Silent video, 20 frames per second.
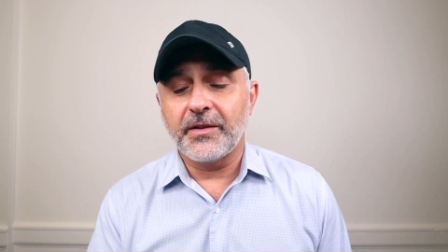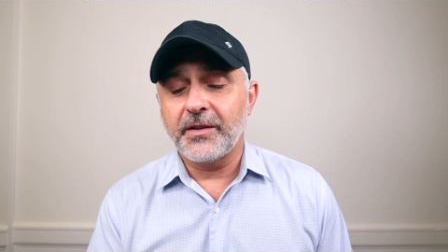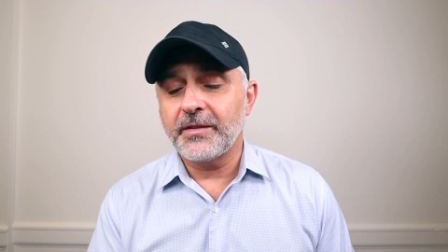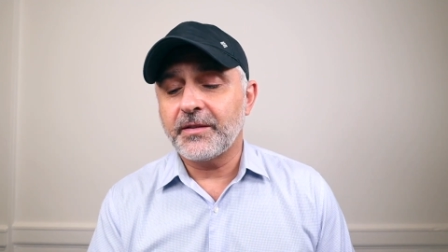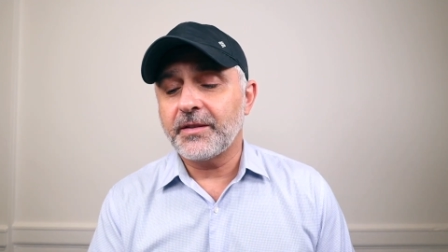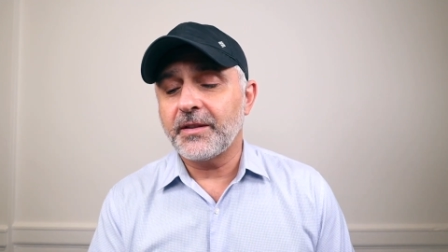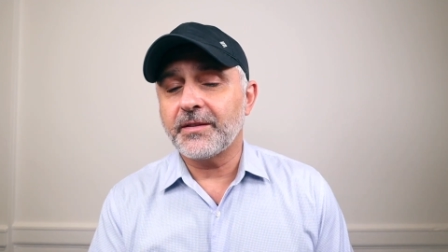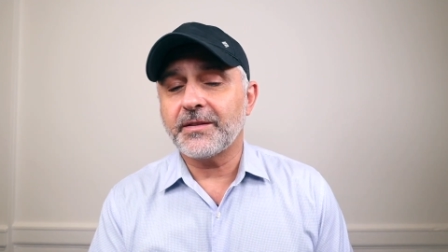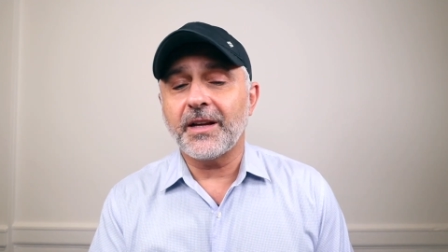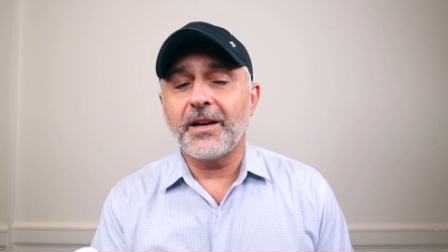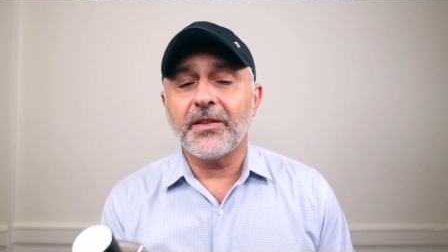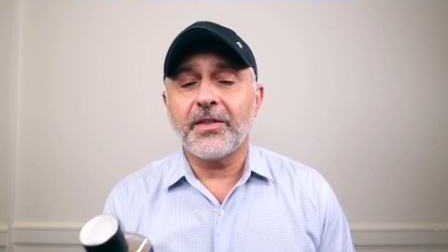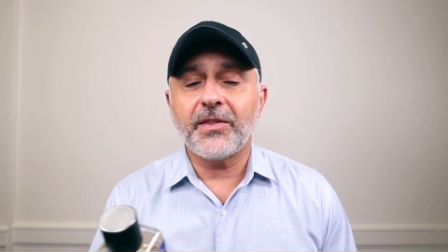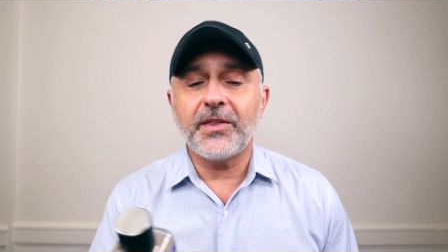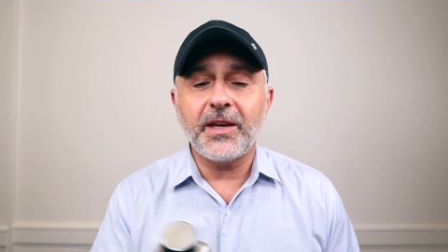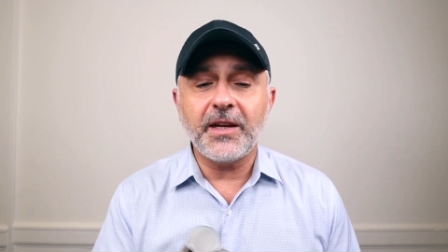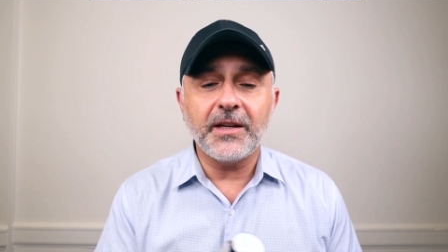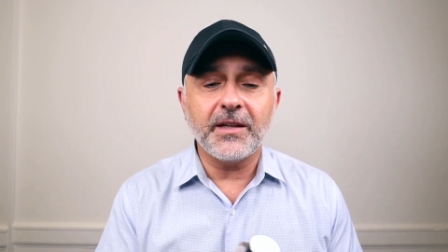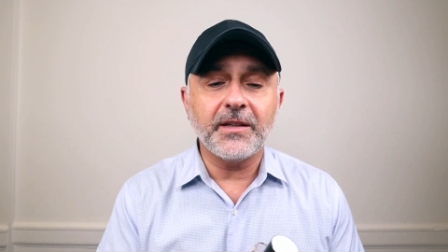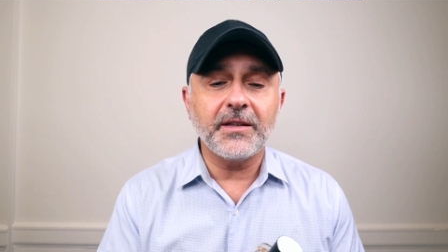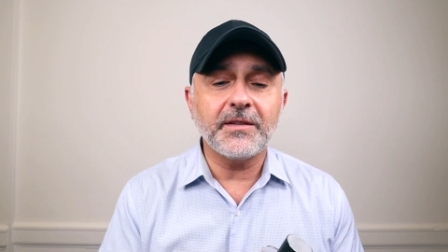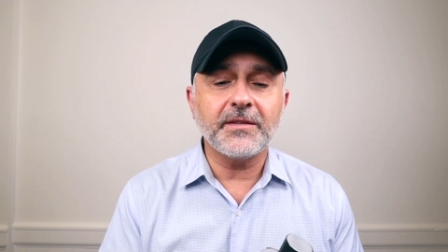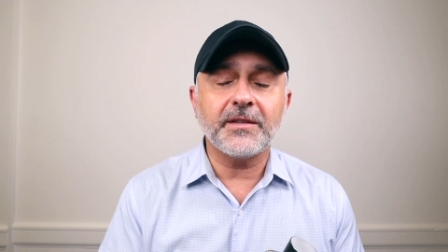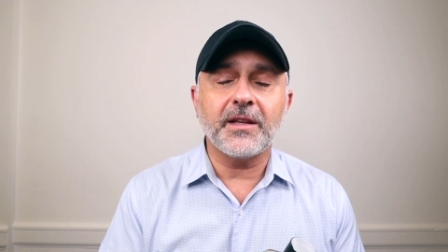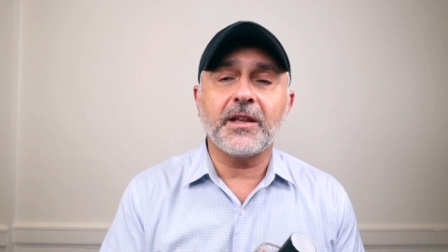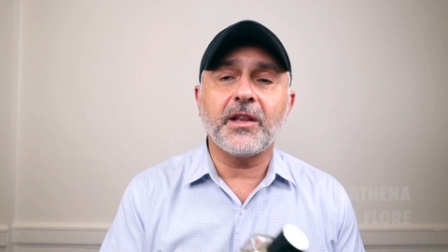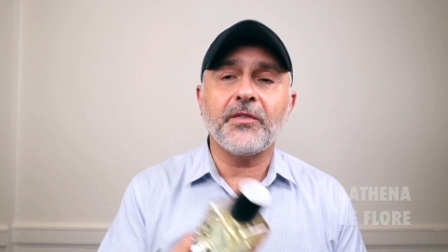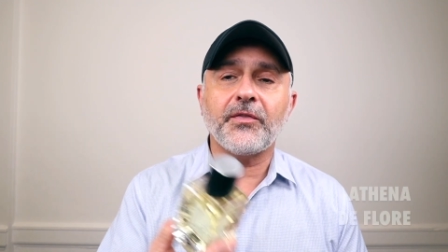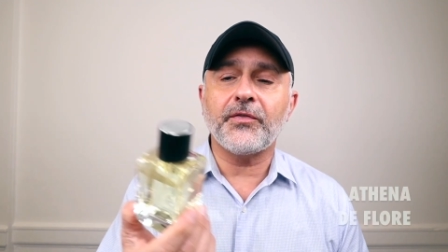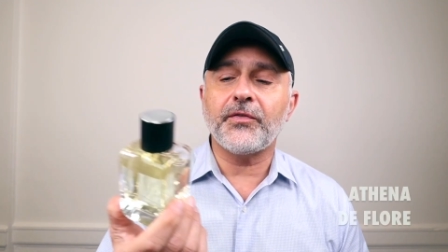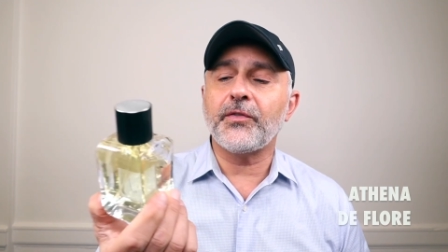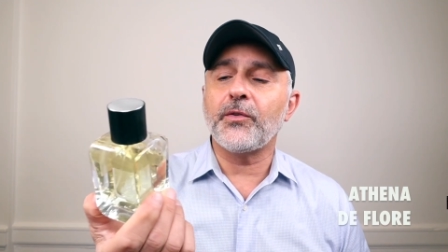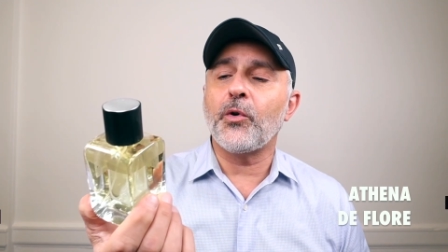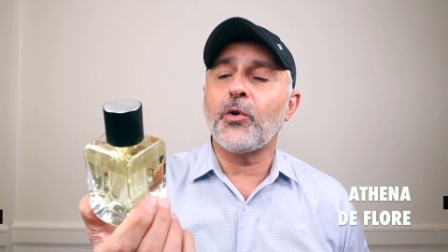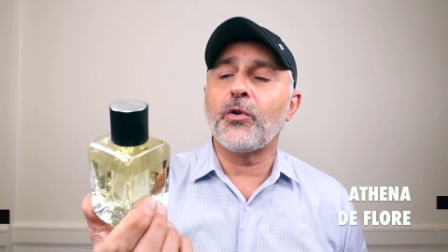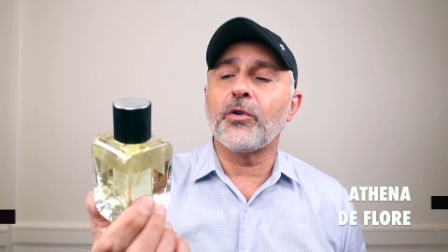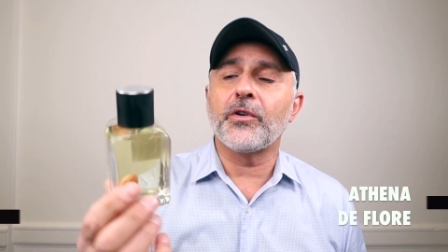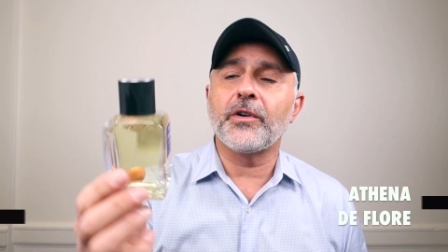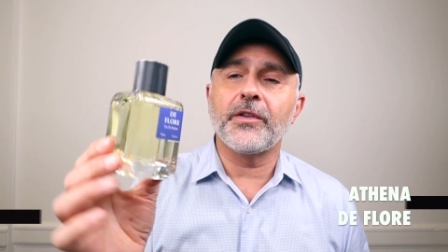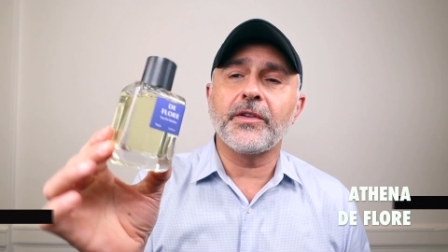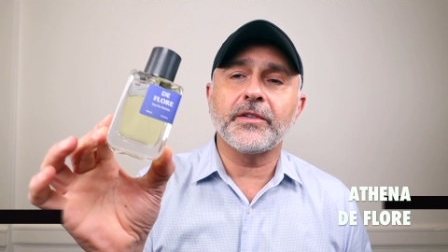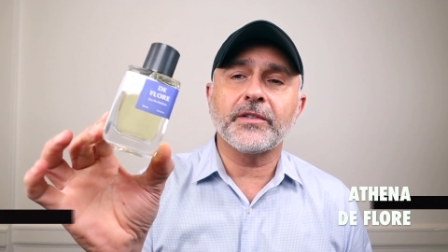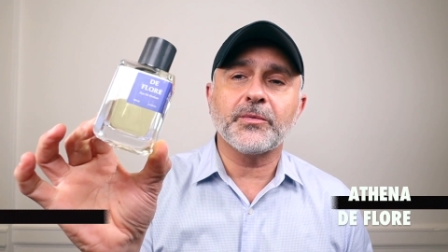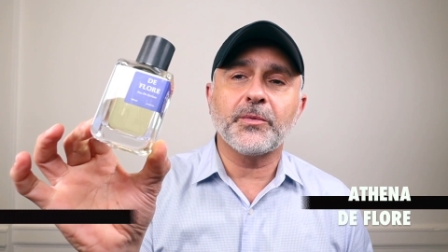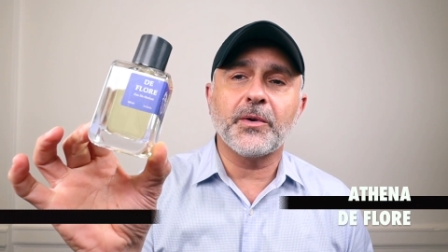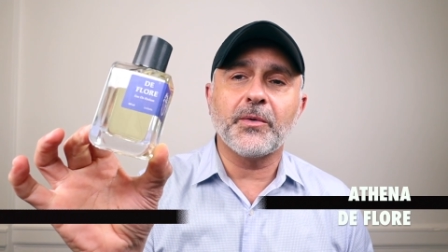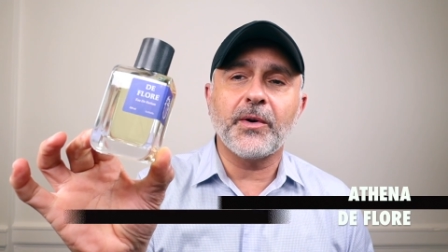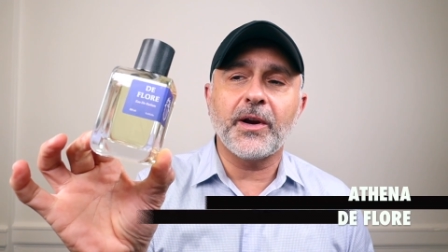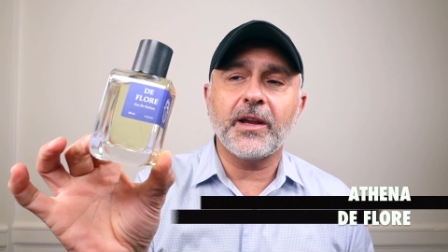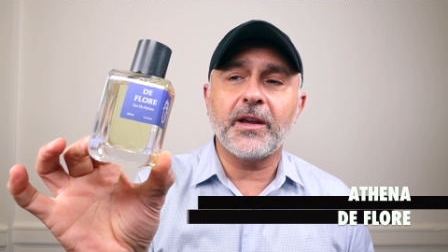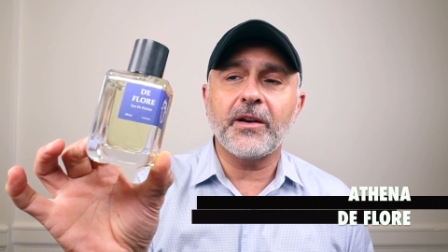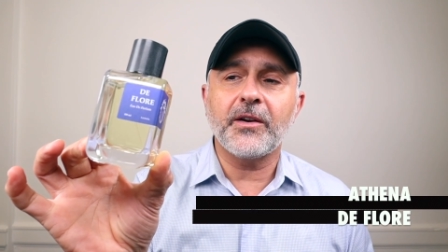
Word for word: This is Athena's De Flore this one right